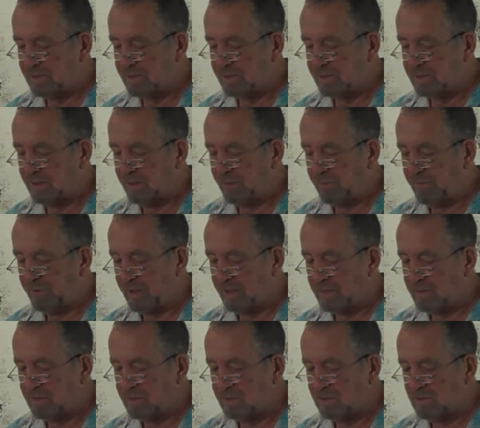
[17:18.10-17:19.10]
Stefan's
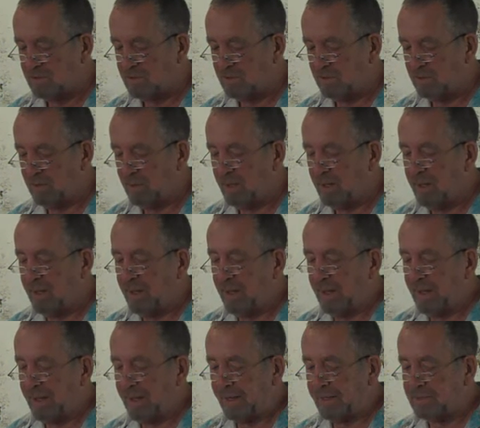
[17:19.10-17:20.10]
head to the left and
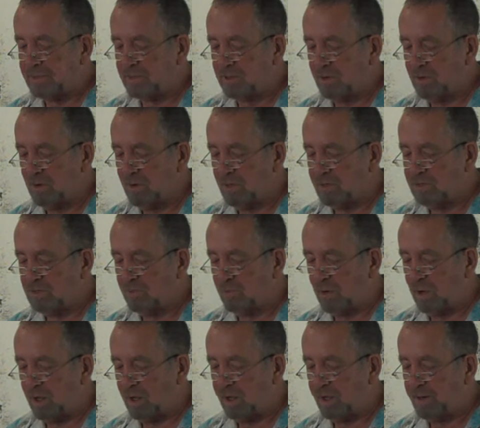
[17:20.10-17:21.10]
right, and in a
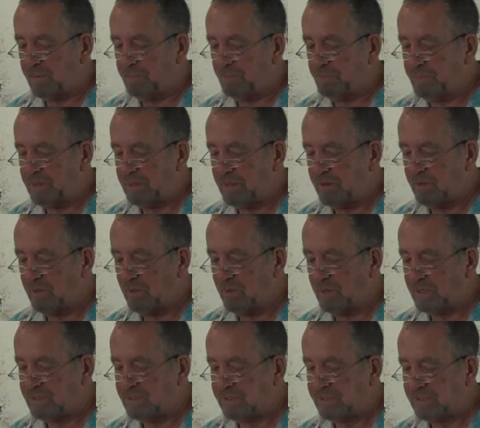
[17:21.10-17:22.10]
high-pitched voice,
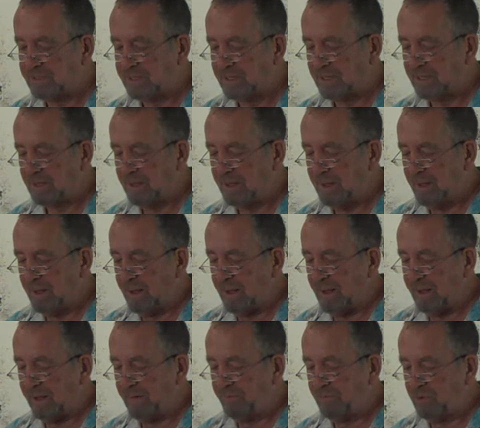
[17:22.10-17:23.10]
making Stefan
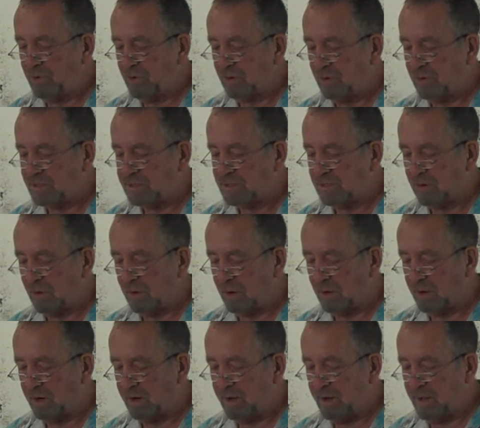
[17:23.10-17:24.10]
speak.
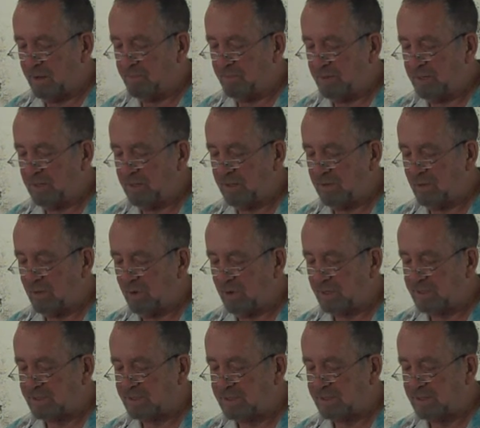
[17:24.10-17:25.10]
No, I
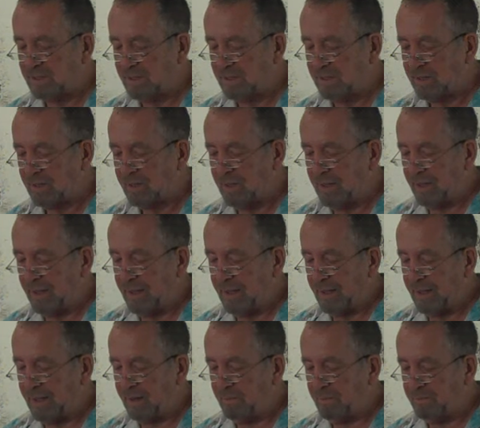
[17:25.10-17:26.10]
want to sleep with the
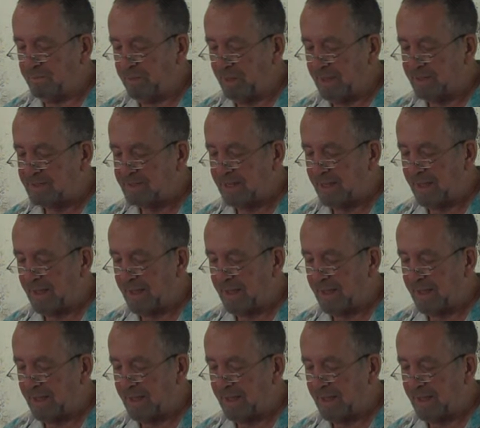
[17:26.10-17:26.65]
2 of you.